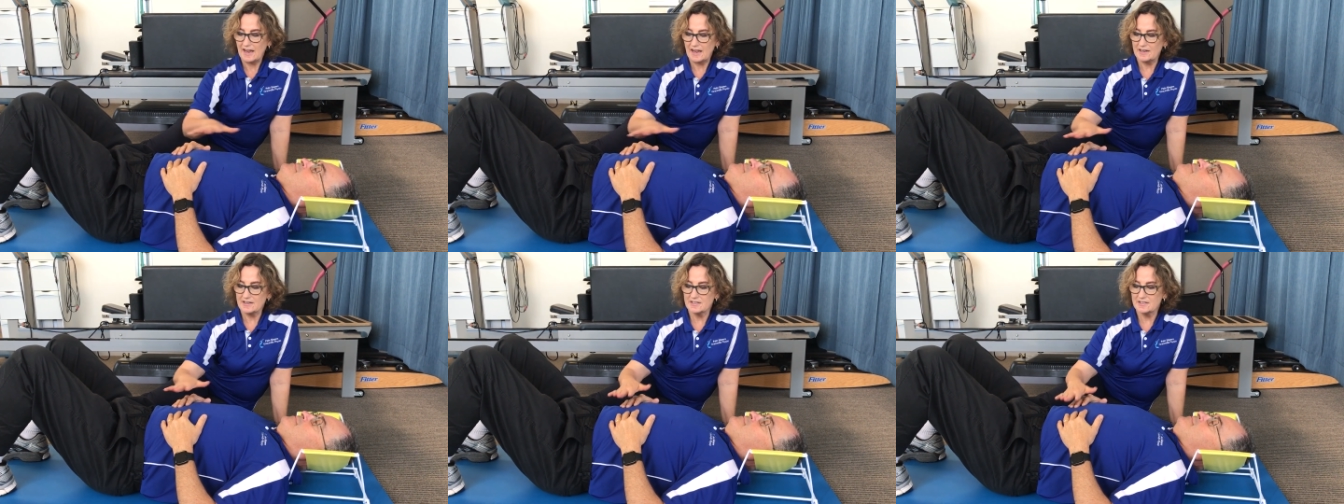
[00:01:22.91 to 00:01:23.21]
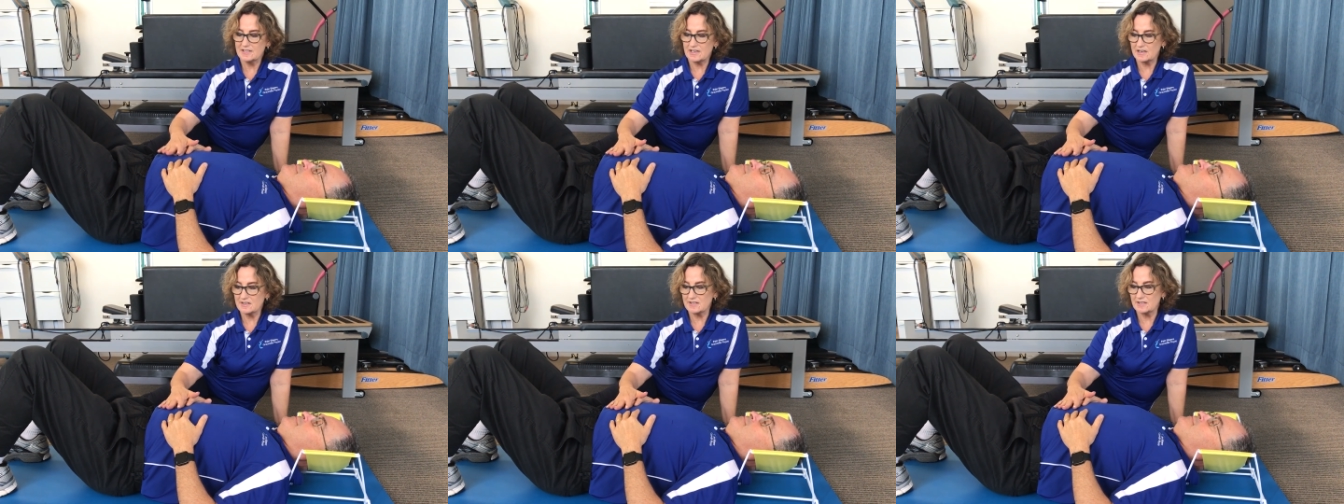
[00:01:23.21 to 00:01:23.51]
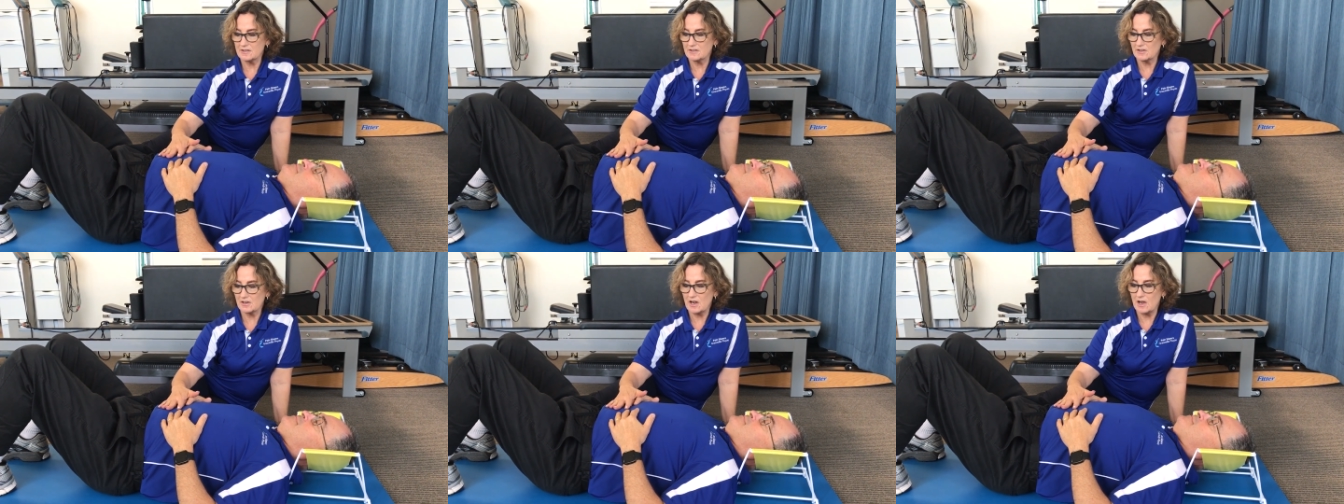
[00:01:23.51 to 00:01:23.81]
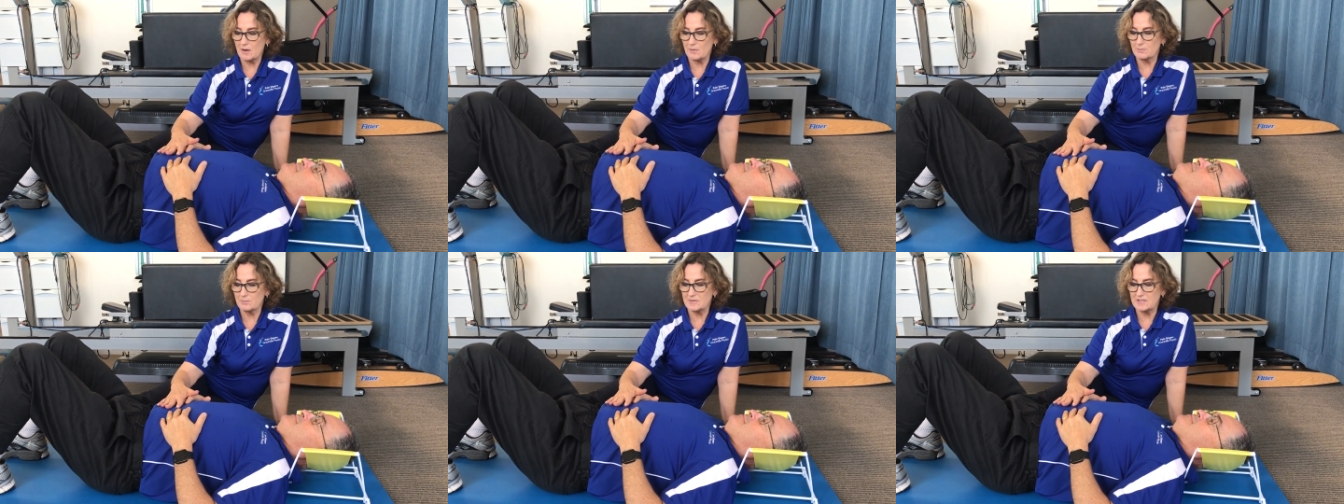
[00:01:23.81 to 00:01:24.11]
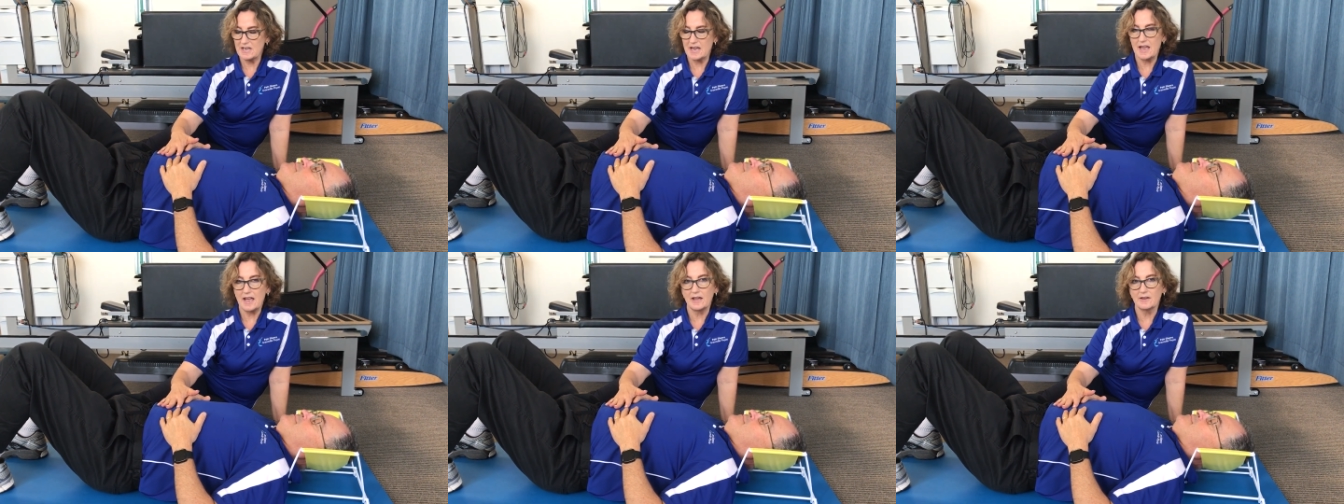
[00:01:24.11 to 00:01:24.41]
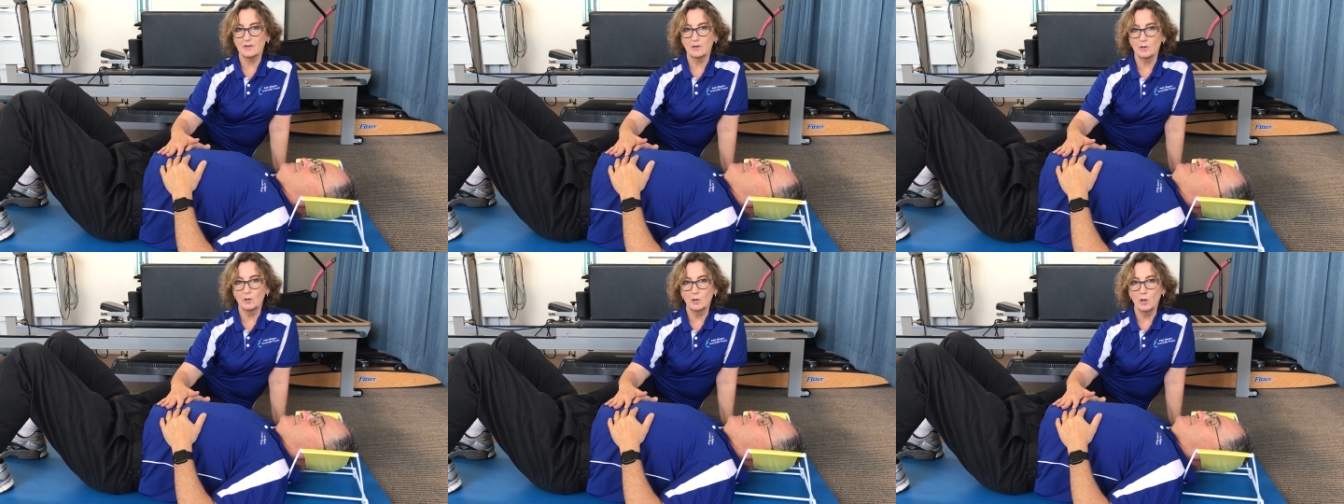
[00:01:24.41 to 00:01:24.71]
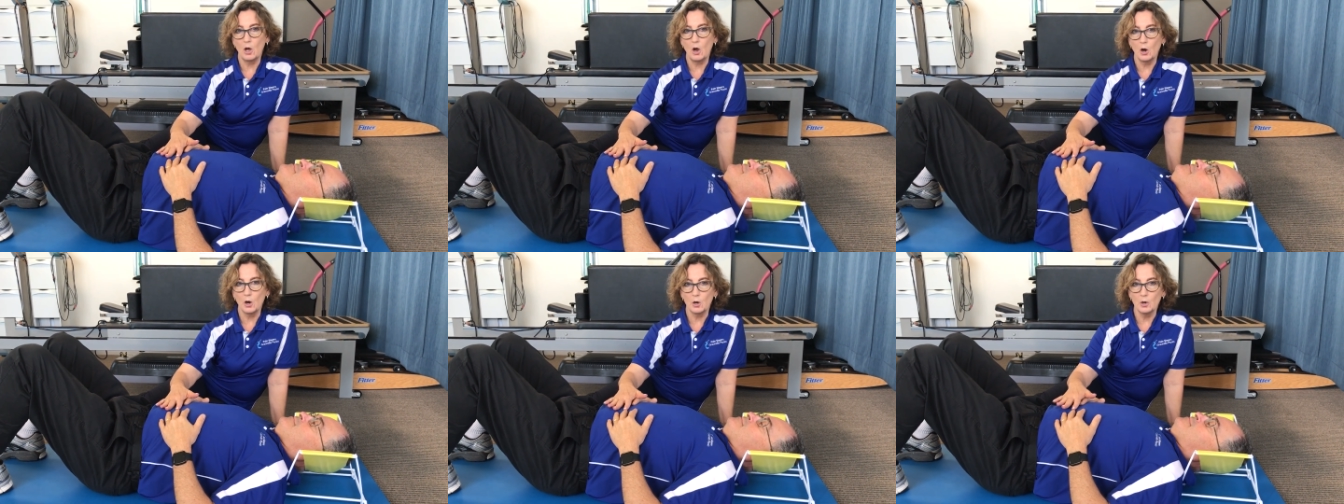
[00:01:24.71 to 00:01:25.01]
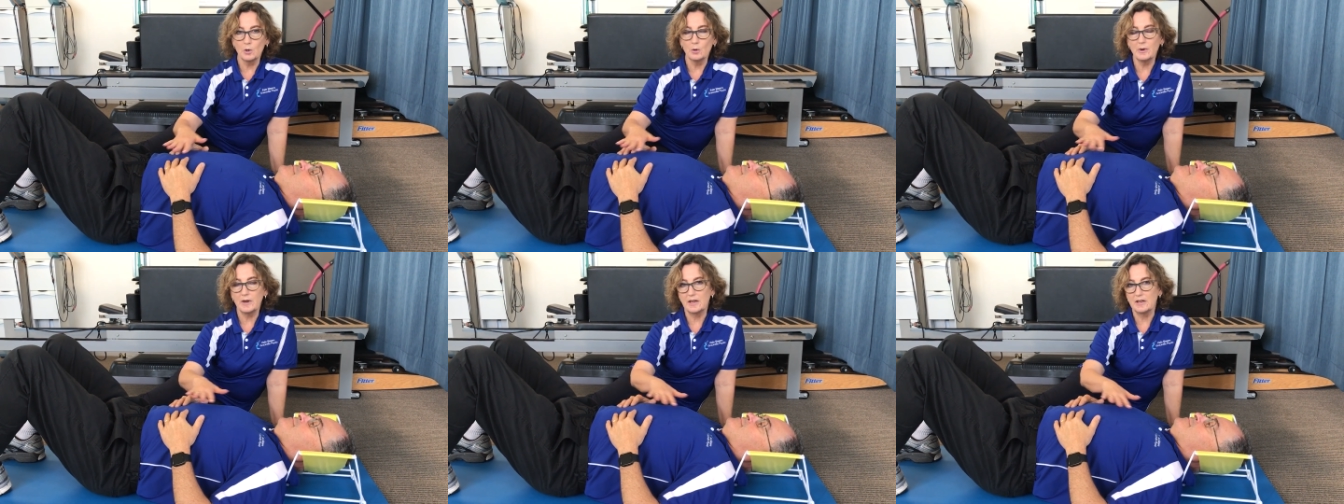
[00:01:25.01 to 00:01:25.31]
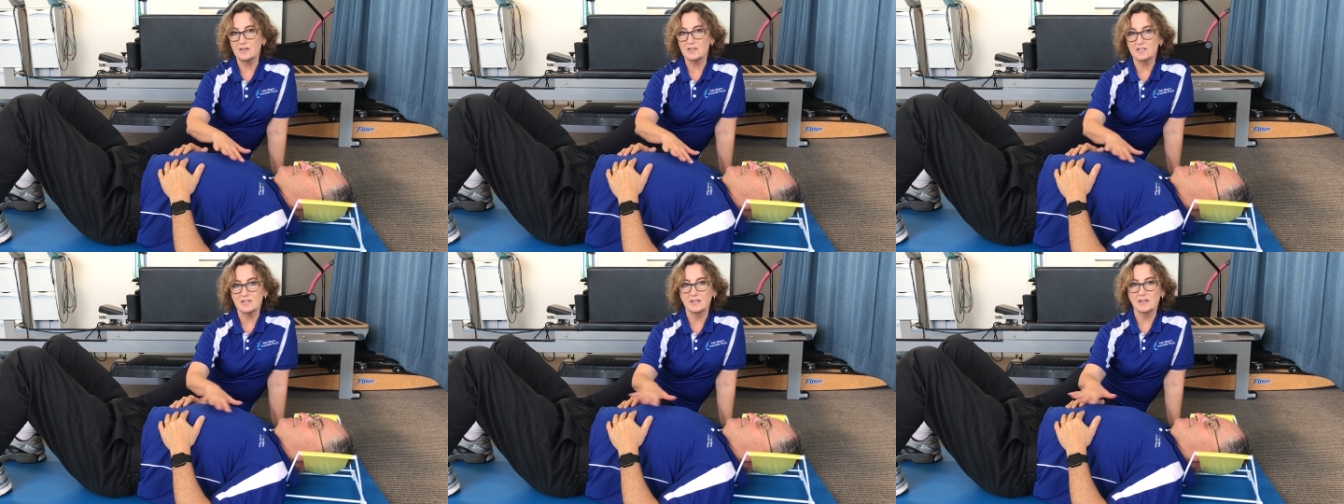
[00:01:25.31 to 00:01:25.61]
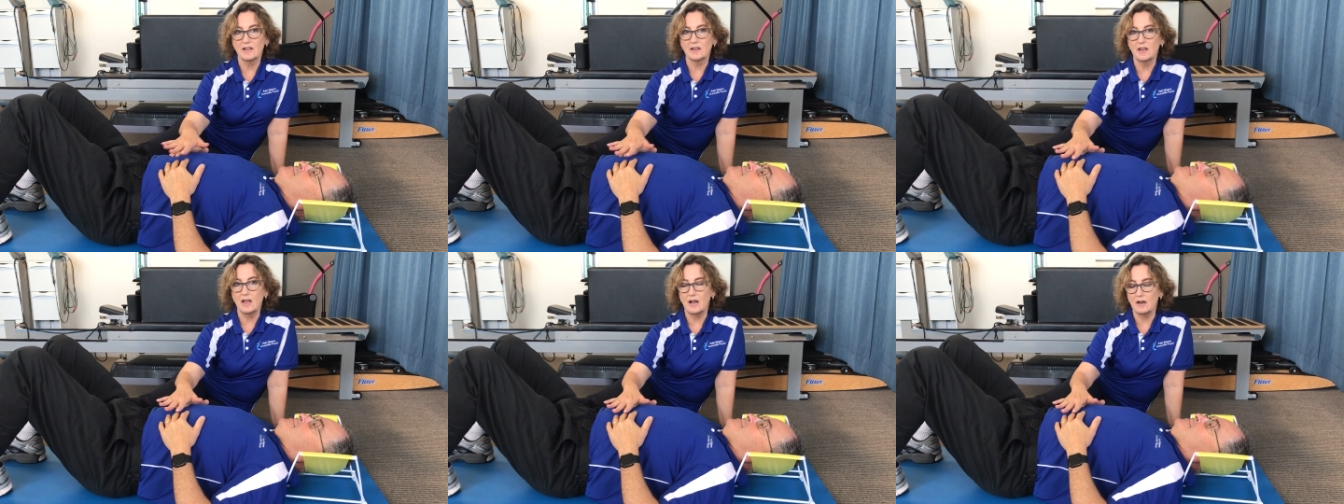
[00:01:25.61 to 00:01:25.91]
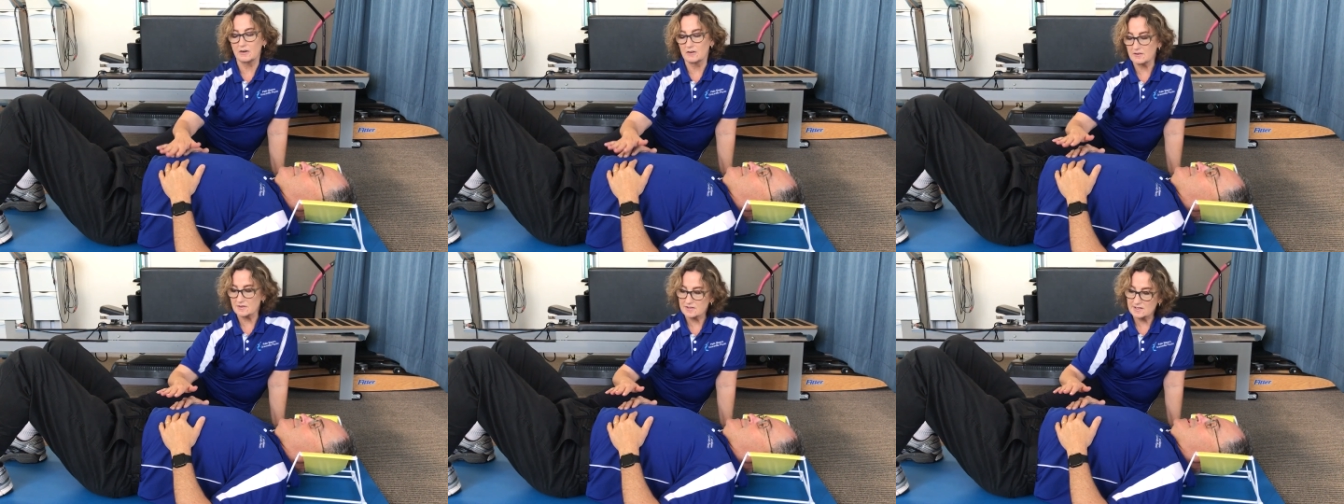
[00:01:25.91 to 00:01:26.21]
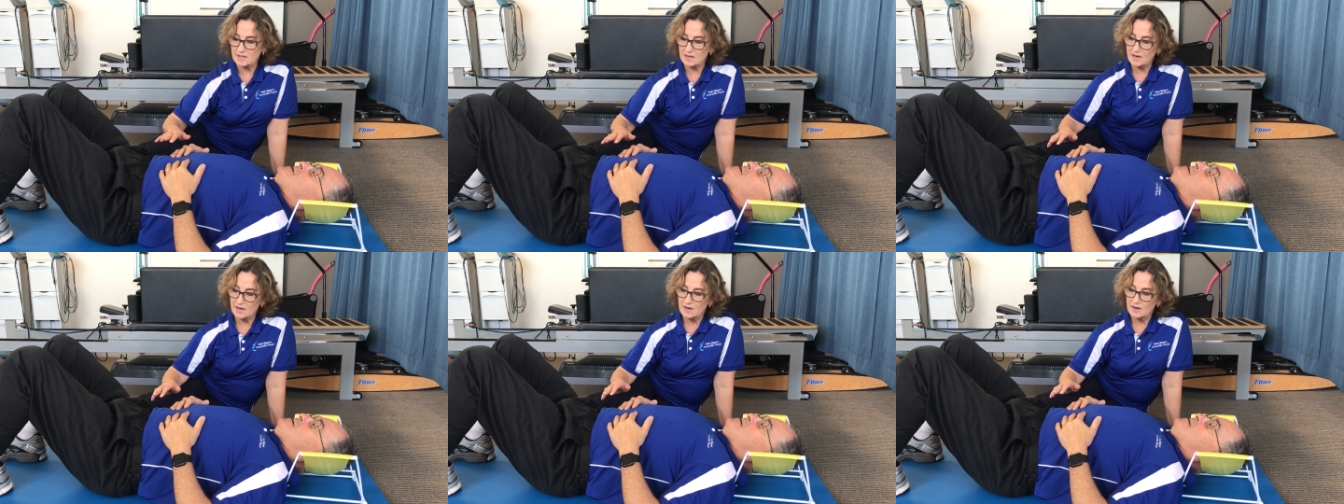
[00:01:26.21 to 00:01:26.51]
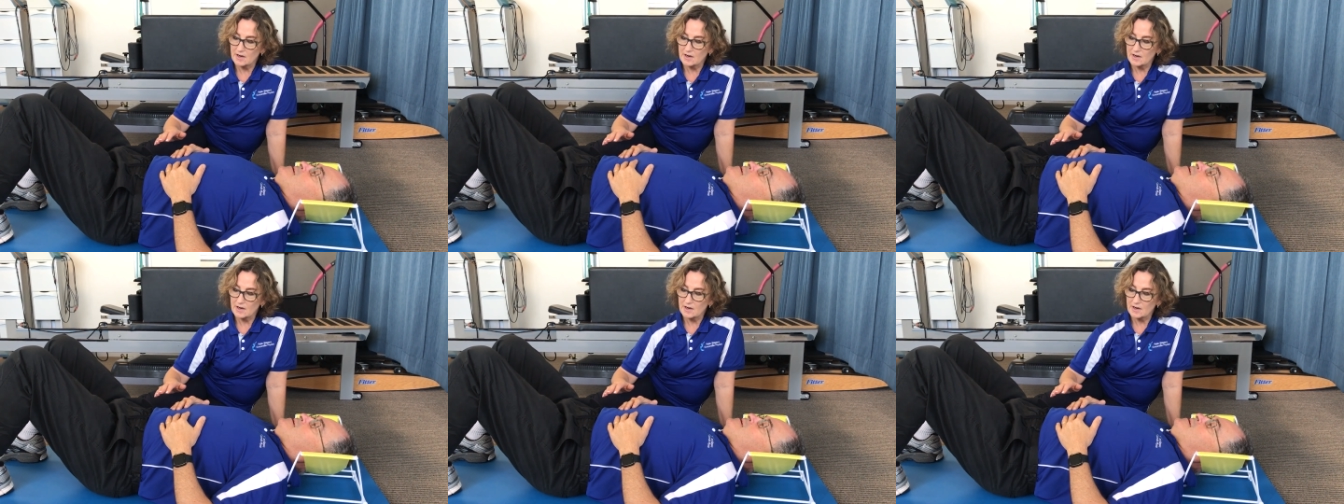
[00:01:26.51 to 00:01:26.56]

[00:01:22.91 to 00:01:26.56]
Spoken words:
and doesn't come down low into the lungs.